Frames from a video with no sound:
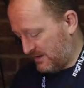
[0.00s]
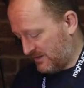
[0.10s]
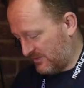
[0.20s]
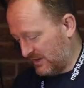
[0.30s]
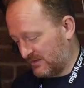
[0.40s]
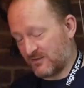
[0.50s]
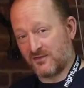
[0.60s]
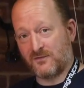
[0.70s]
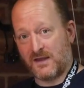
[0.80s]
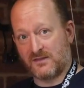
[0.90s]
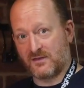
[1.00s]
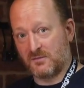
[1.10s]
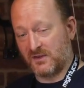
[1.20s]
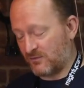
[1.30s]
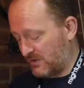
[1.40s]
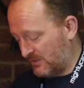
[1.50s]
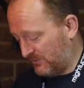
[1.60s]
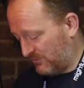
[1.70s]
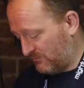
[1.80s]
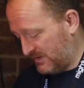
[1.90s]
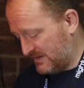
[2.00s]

I think the fact that somebody else has already